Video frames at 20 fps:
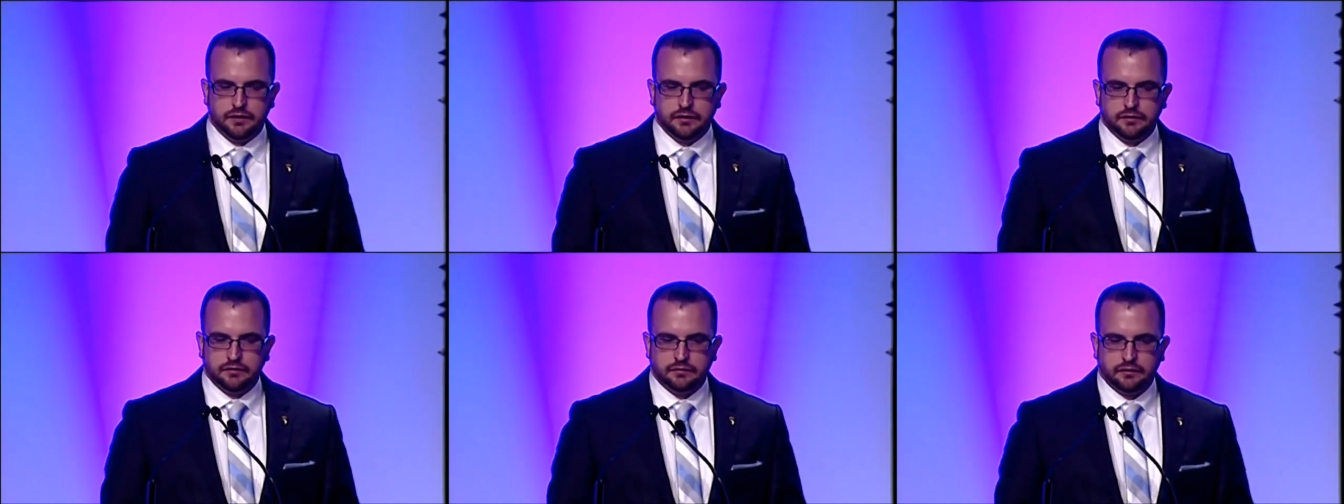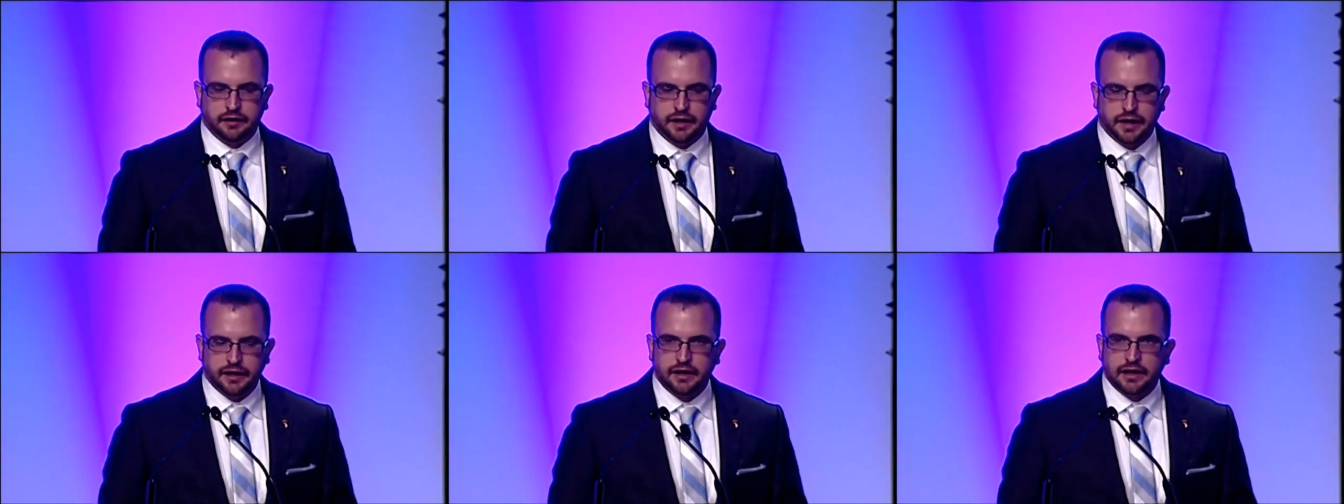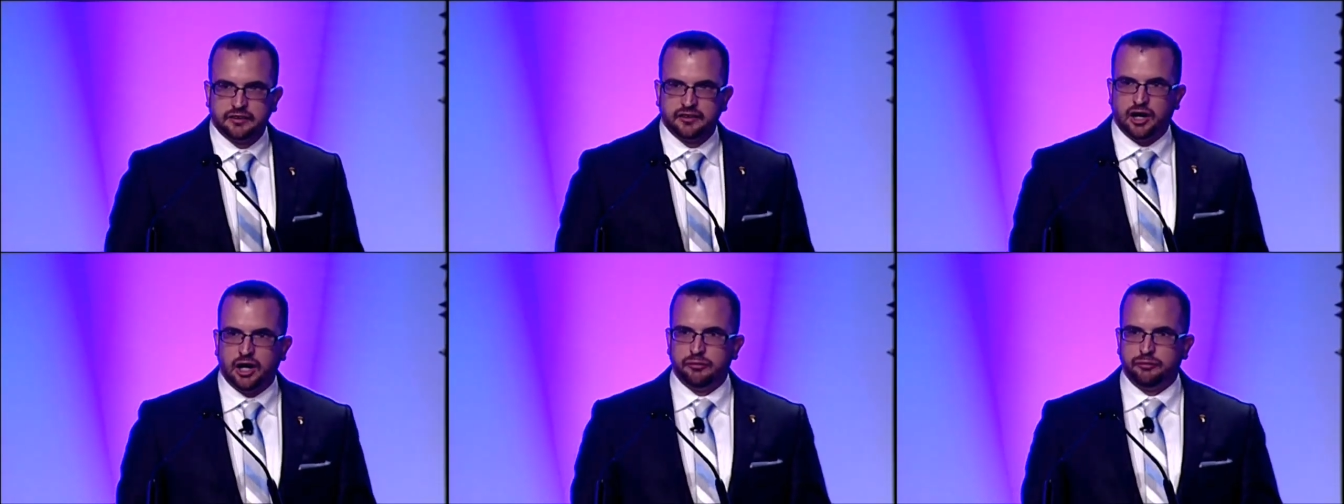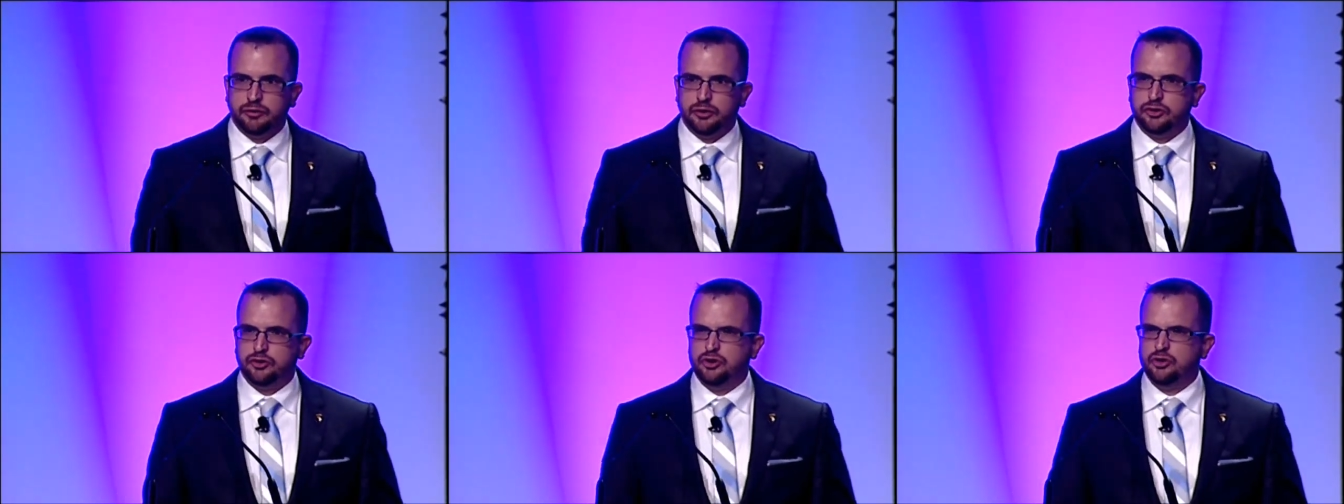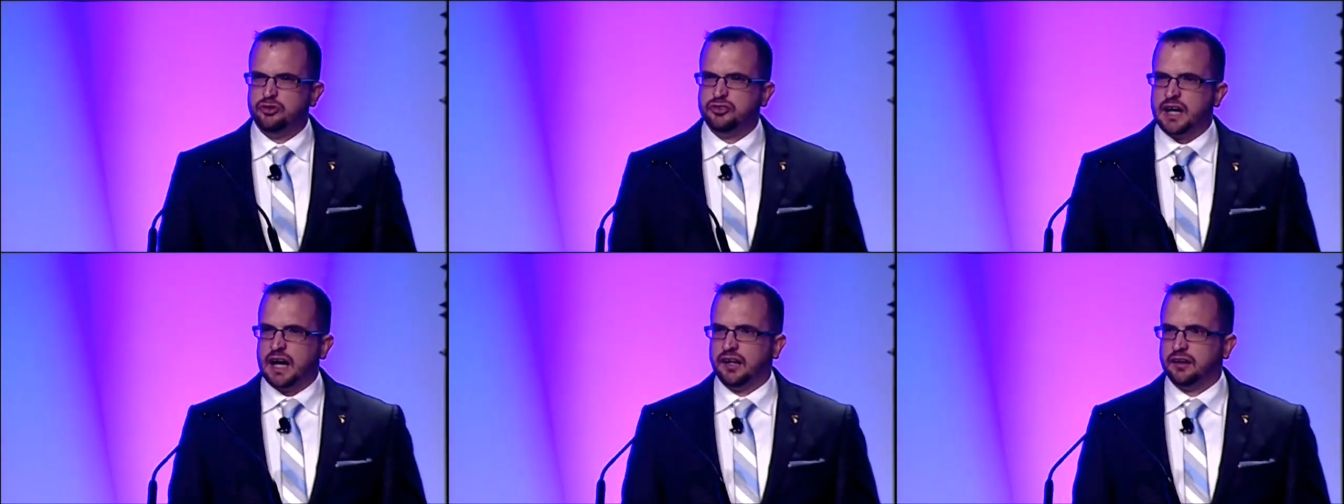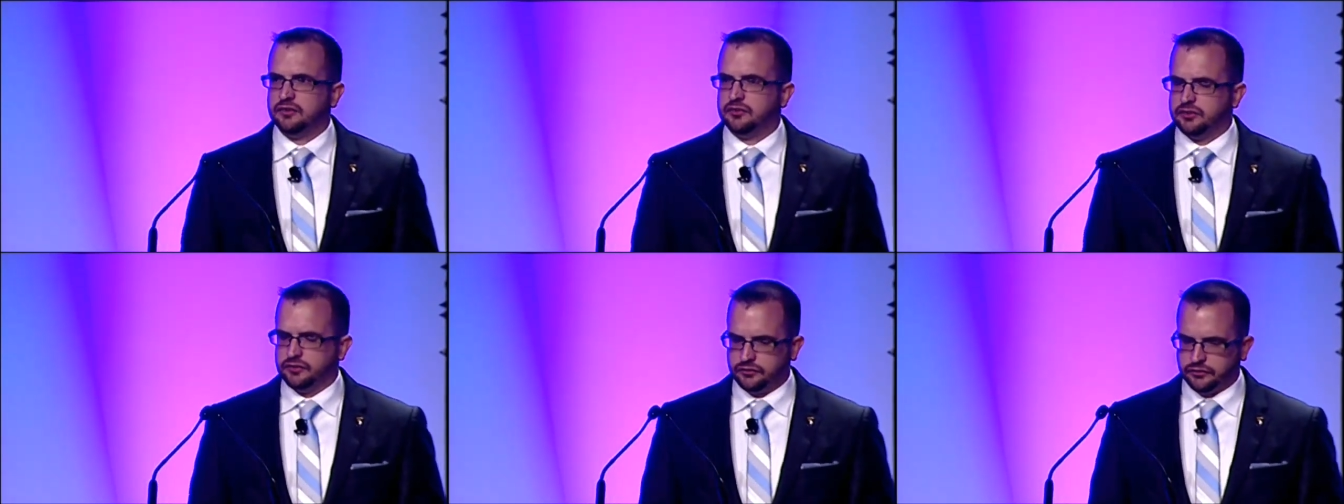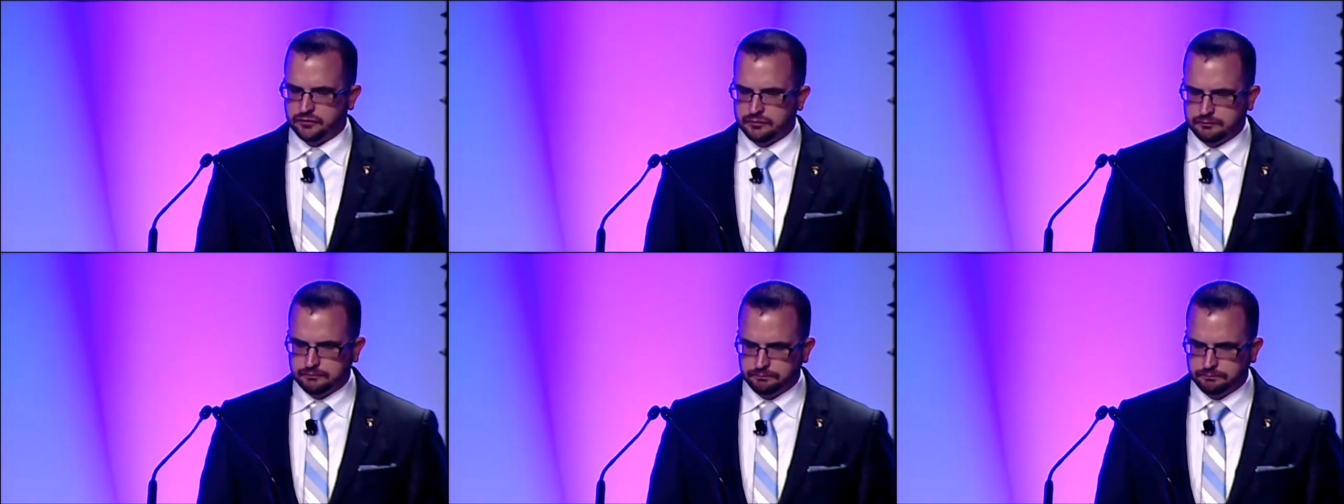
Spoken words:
Today I'd like to offer you two challenges.